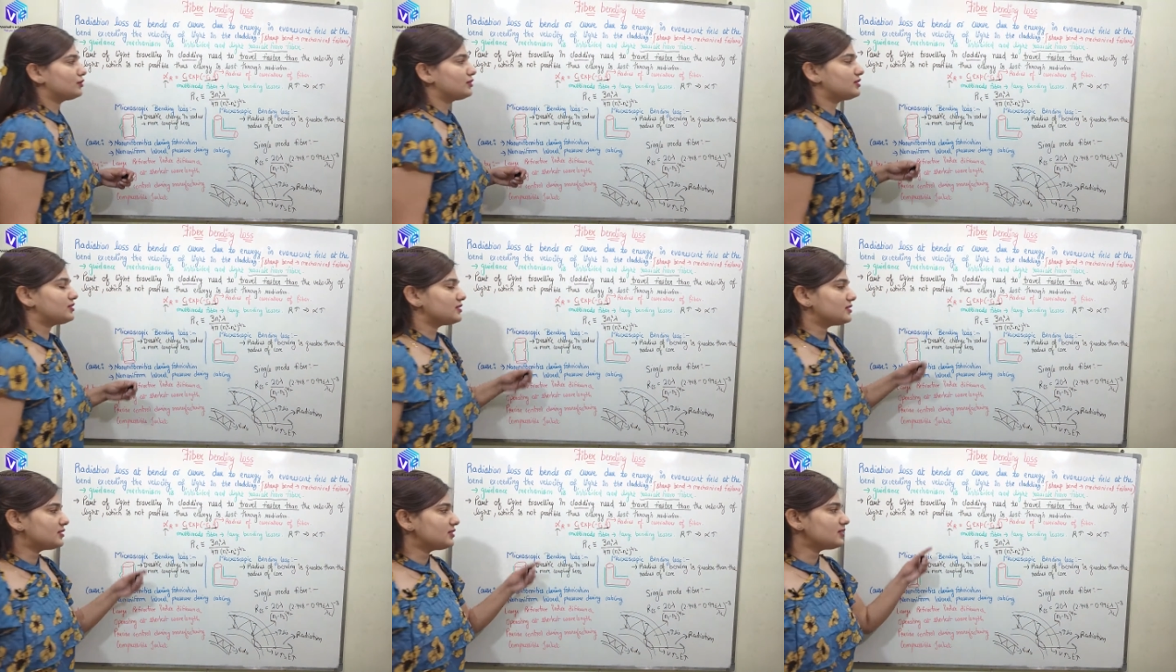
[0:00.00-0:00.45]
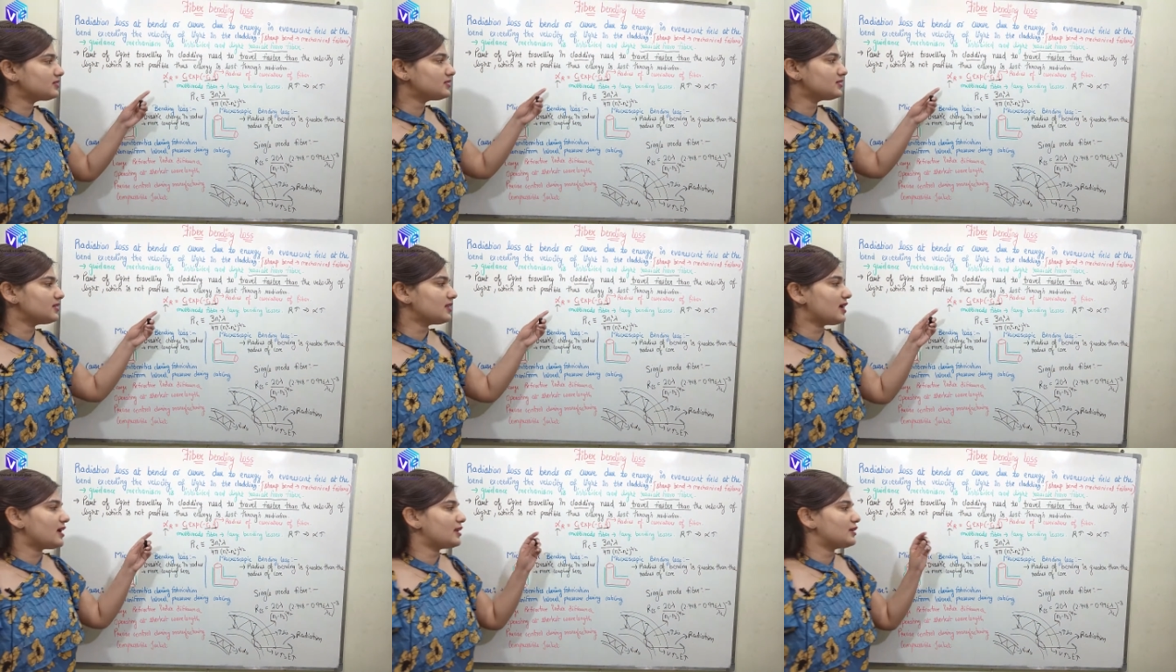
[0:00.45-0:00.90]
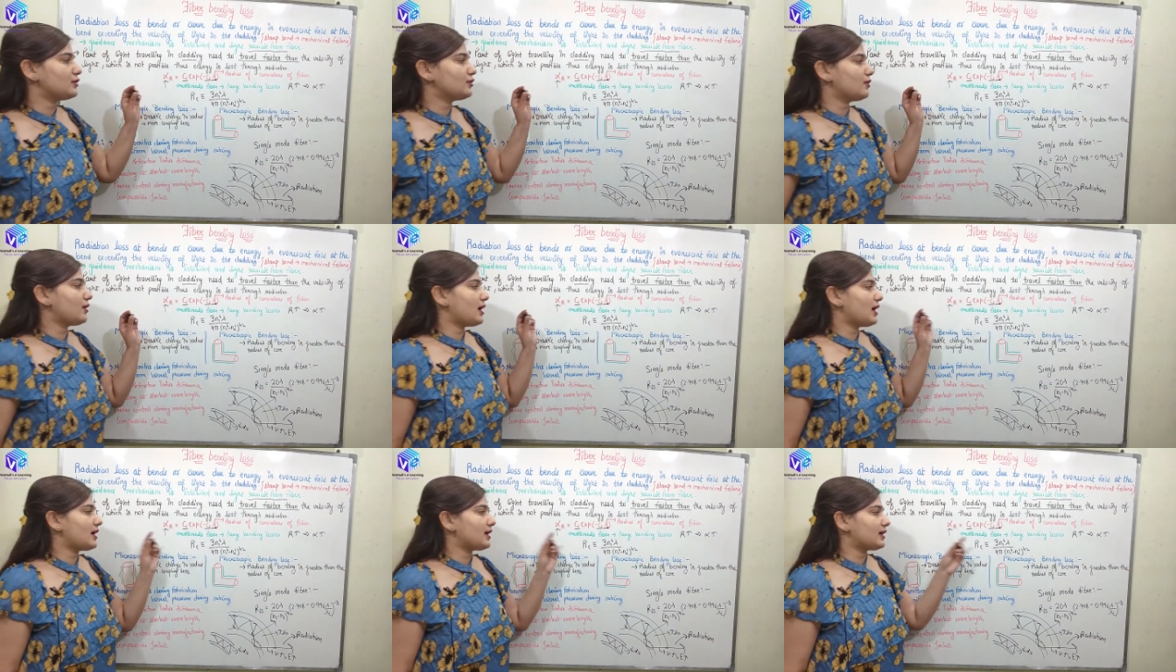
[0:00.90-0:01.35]
th in this
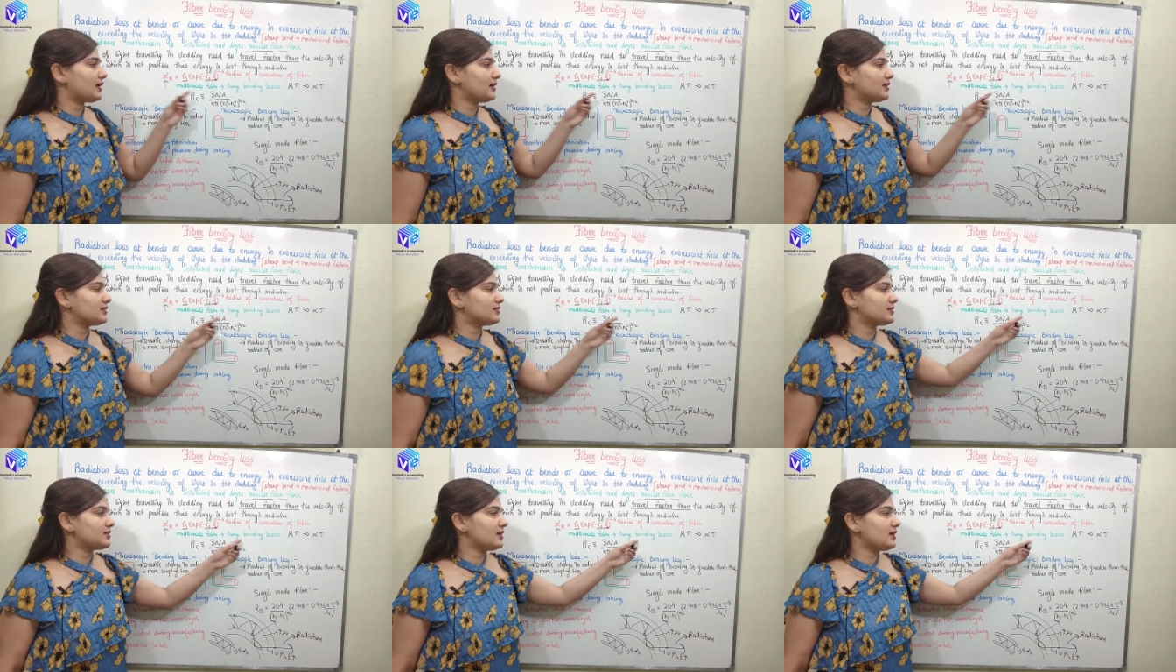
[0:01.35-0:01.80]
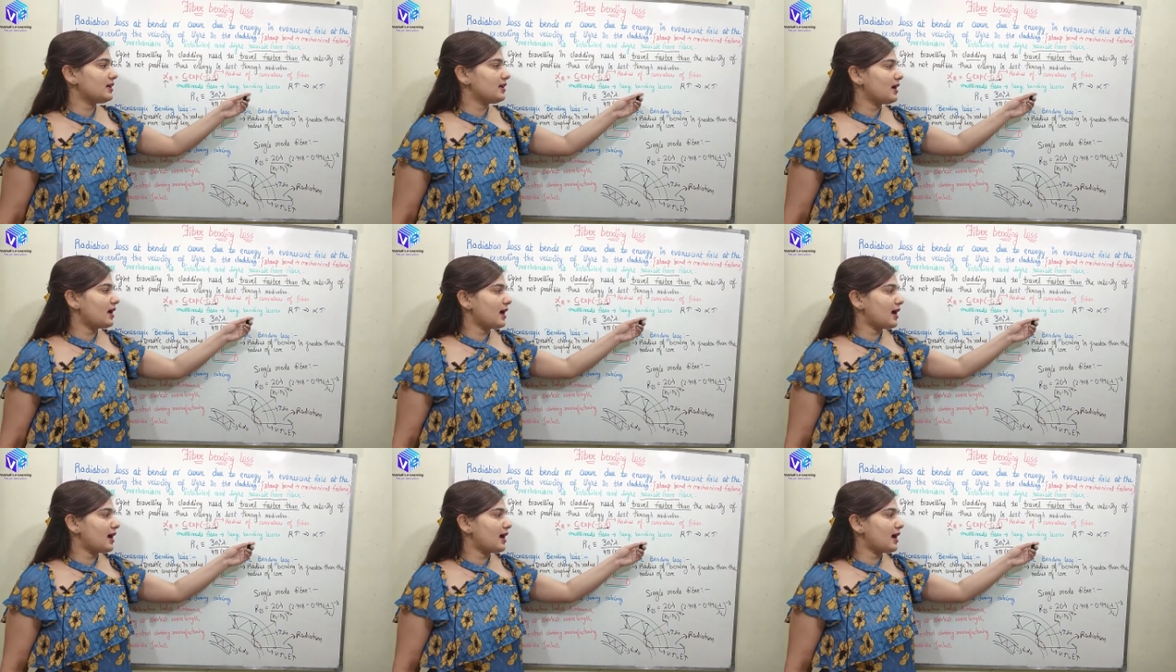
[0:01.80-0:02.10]
scenario, I can say